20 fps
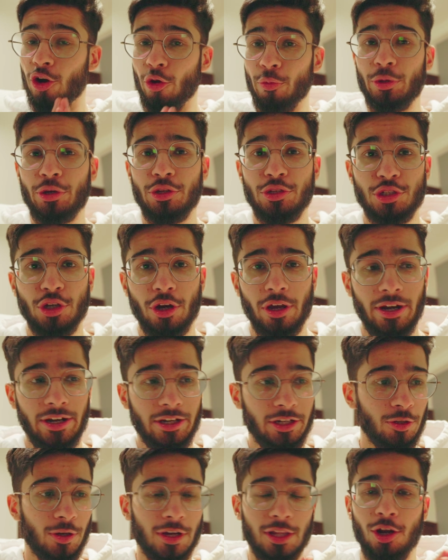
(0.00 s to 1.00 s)
hope you enjoyed
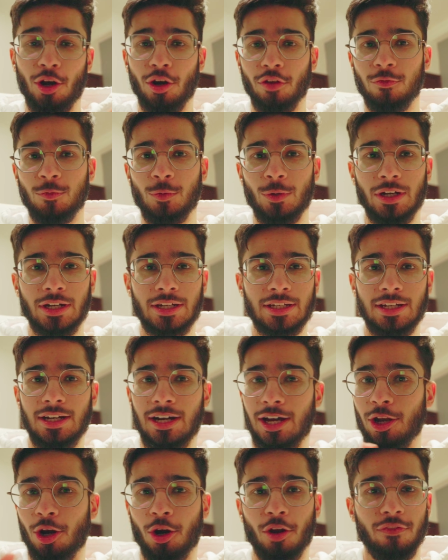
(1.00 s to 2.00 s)
it. Took a lot of work,
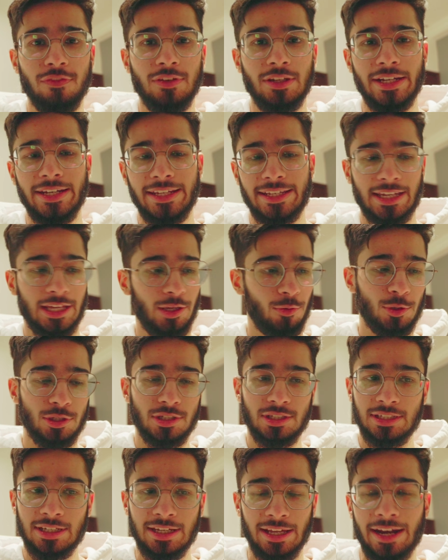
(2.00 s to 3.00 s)
a lot of learning. It
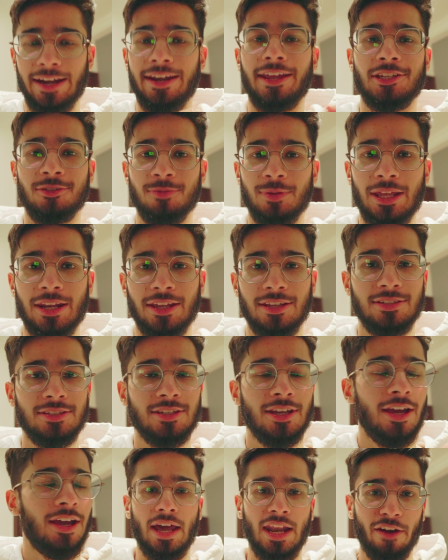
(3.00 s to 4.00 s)
was great
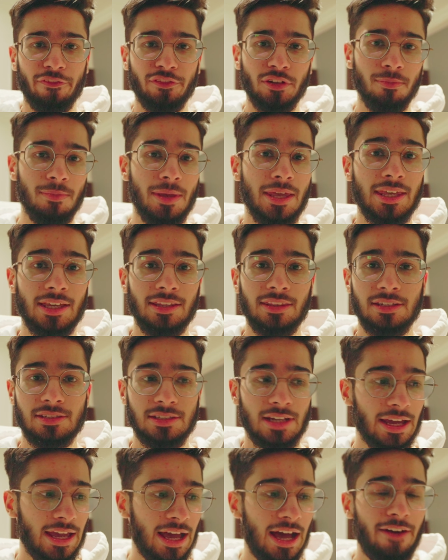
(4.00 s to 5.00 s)
experience. And after making
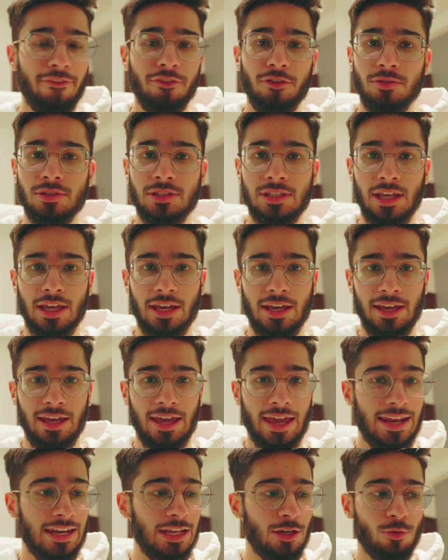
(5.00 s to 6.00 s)
this, I have to say,
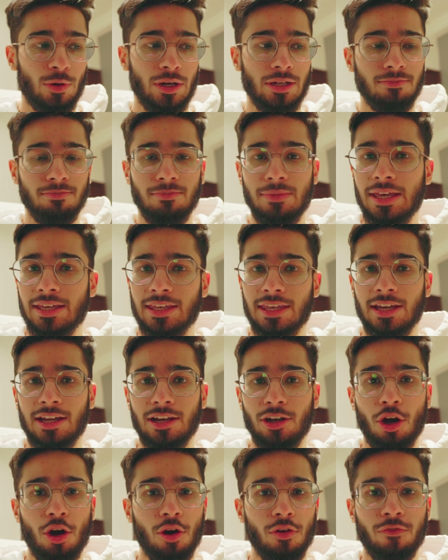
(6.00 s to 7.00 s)
anyone making
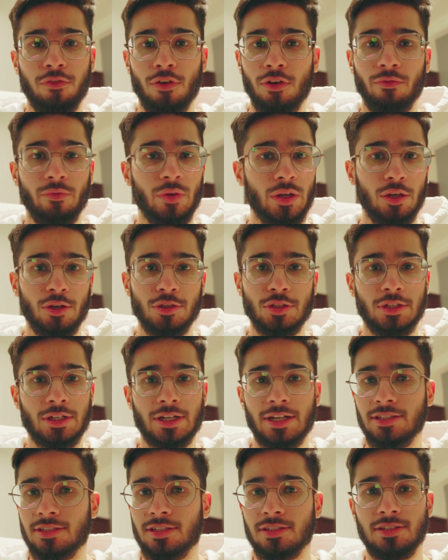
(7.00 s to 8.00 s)
long form videos on a
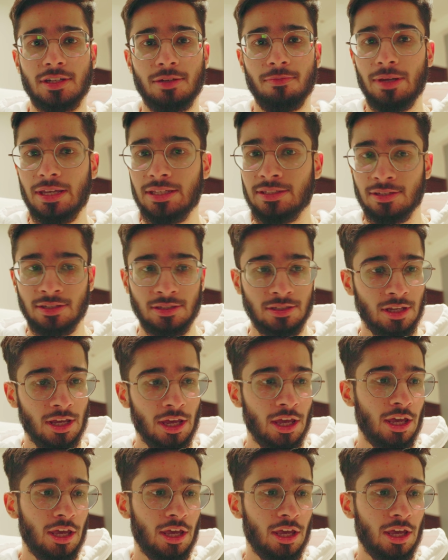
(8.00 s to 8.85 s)
consistent basis,